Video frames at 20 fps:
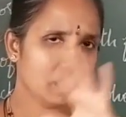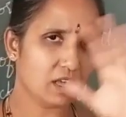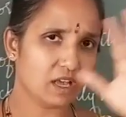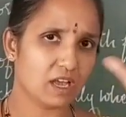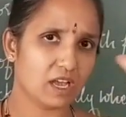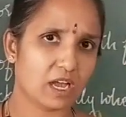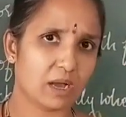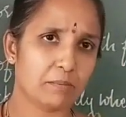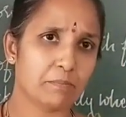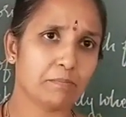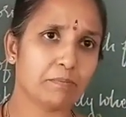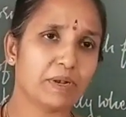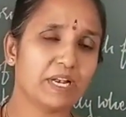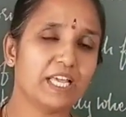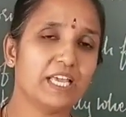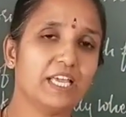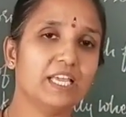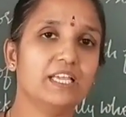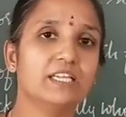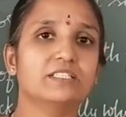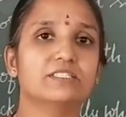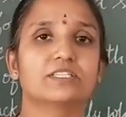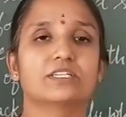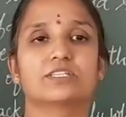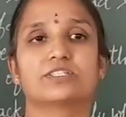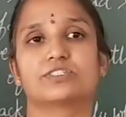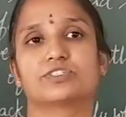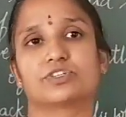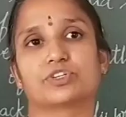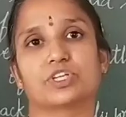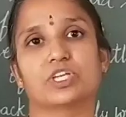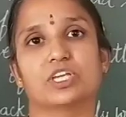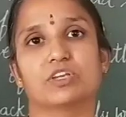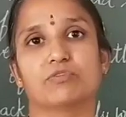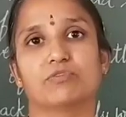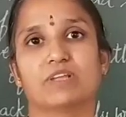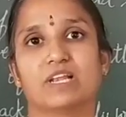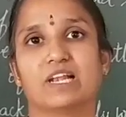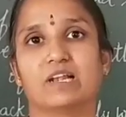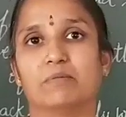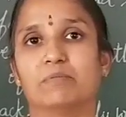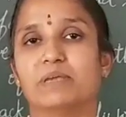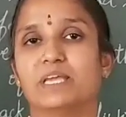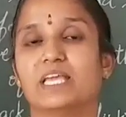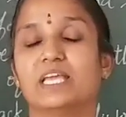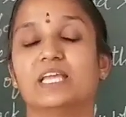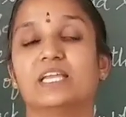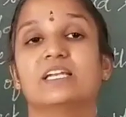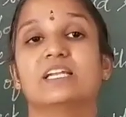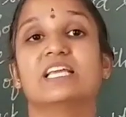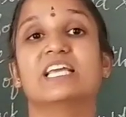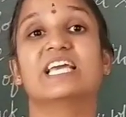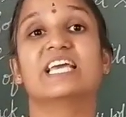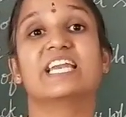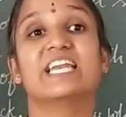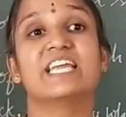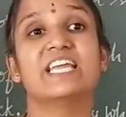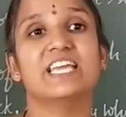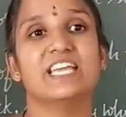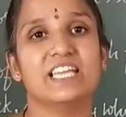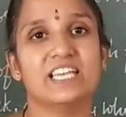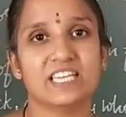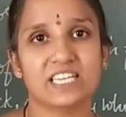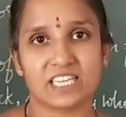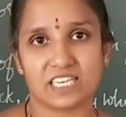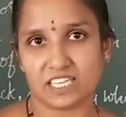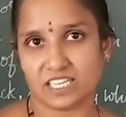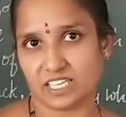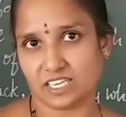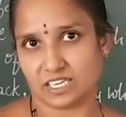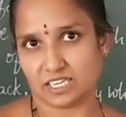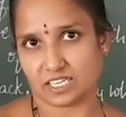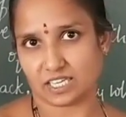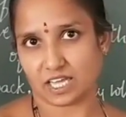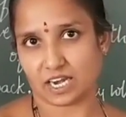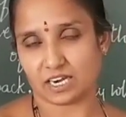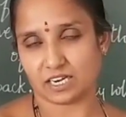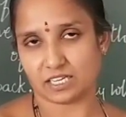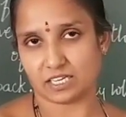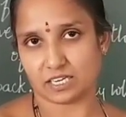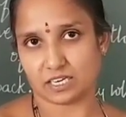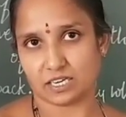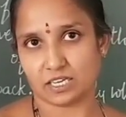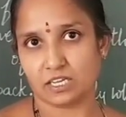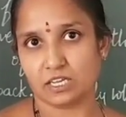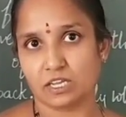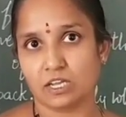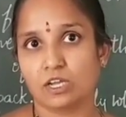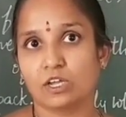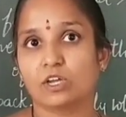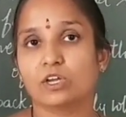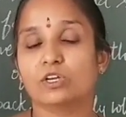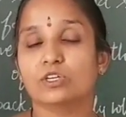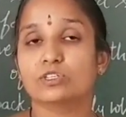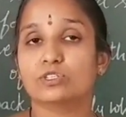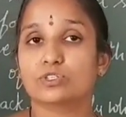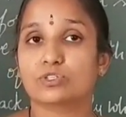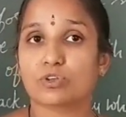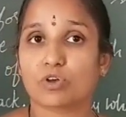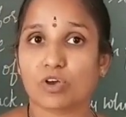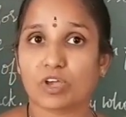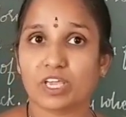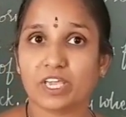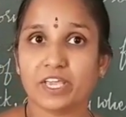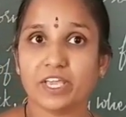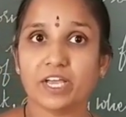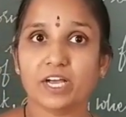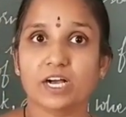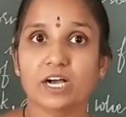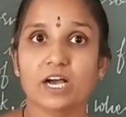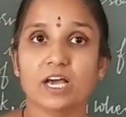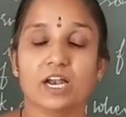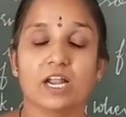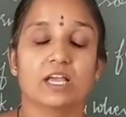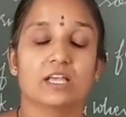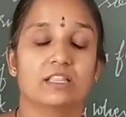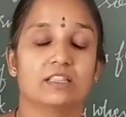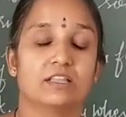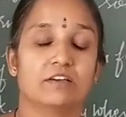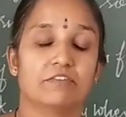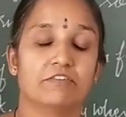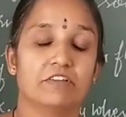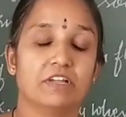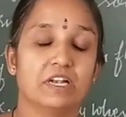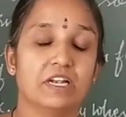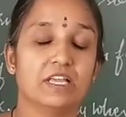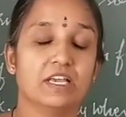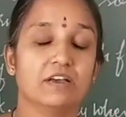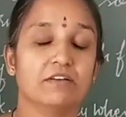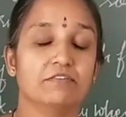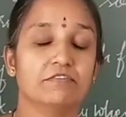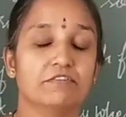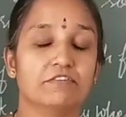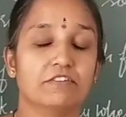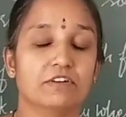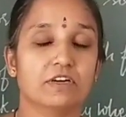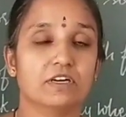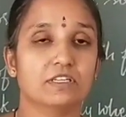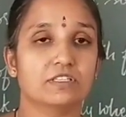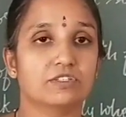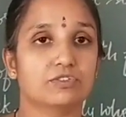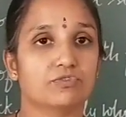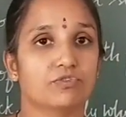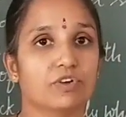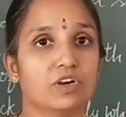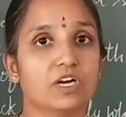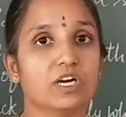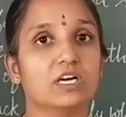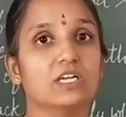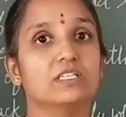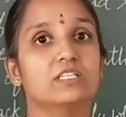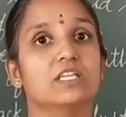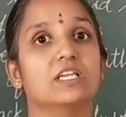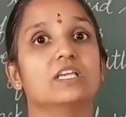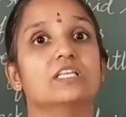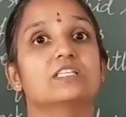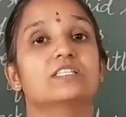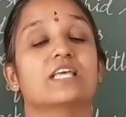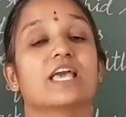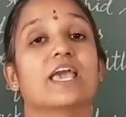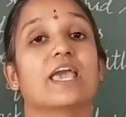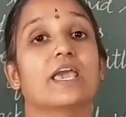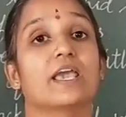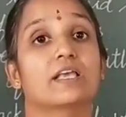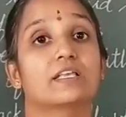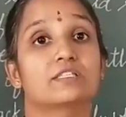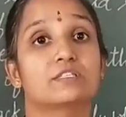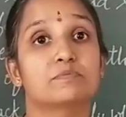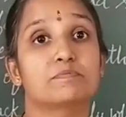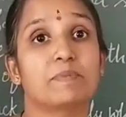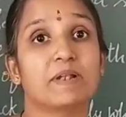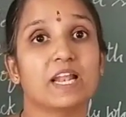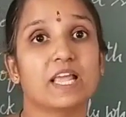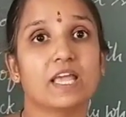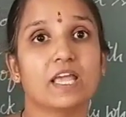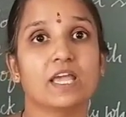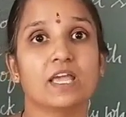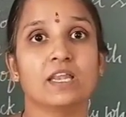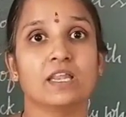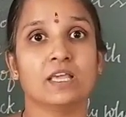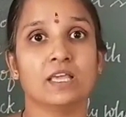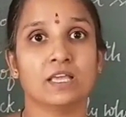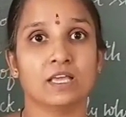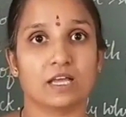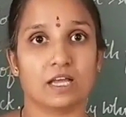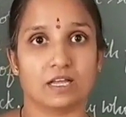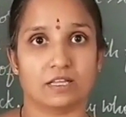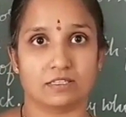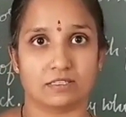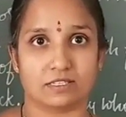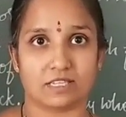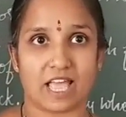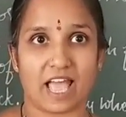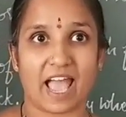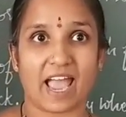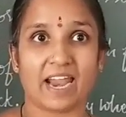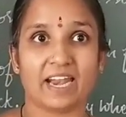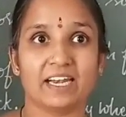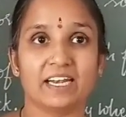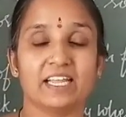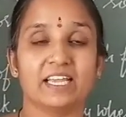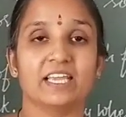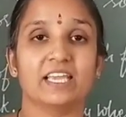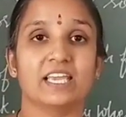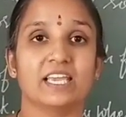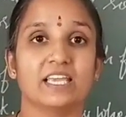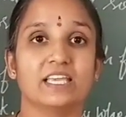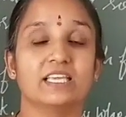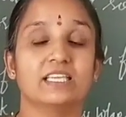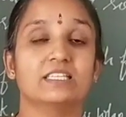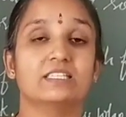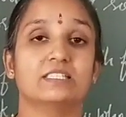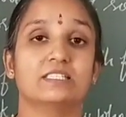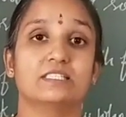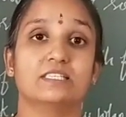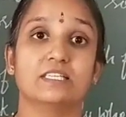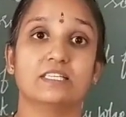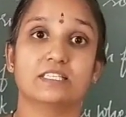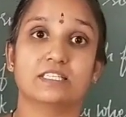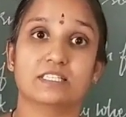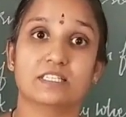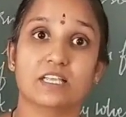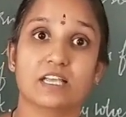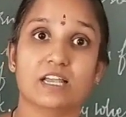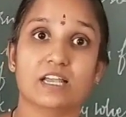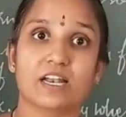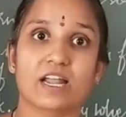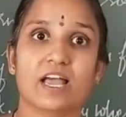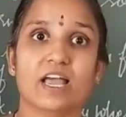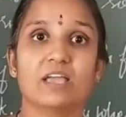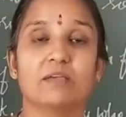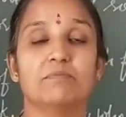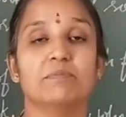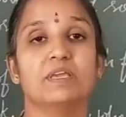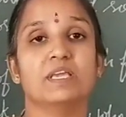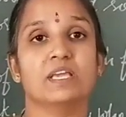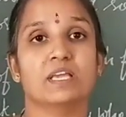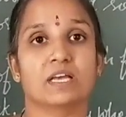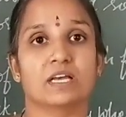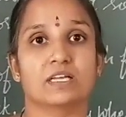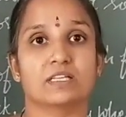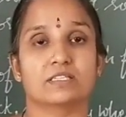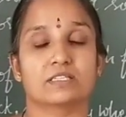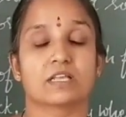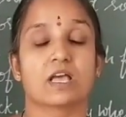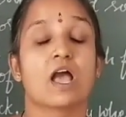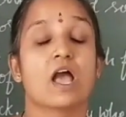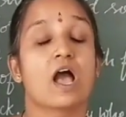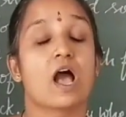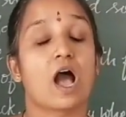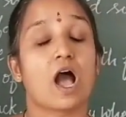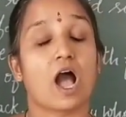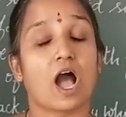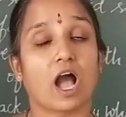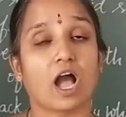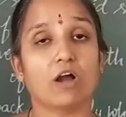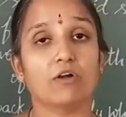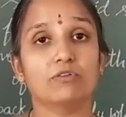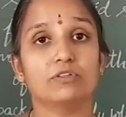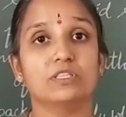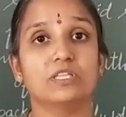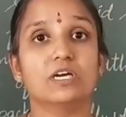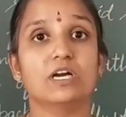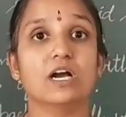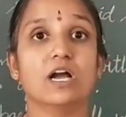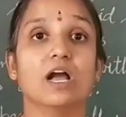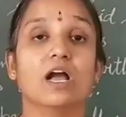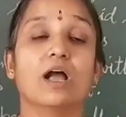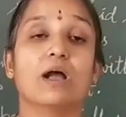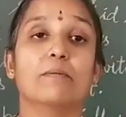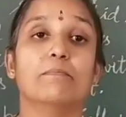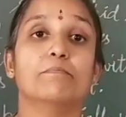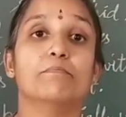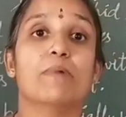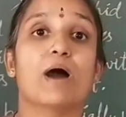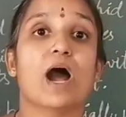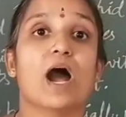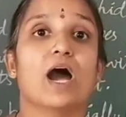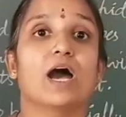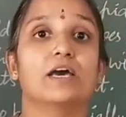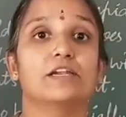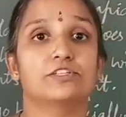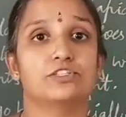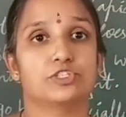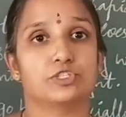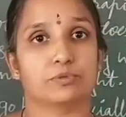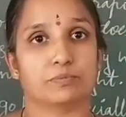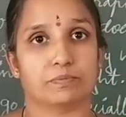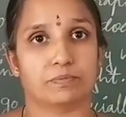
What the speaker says: complete tree will be in greenery in color. So here the William Wordsworth is explaining us and he is describing us how the March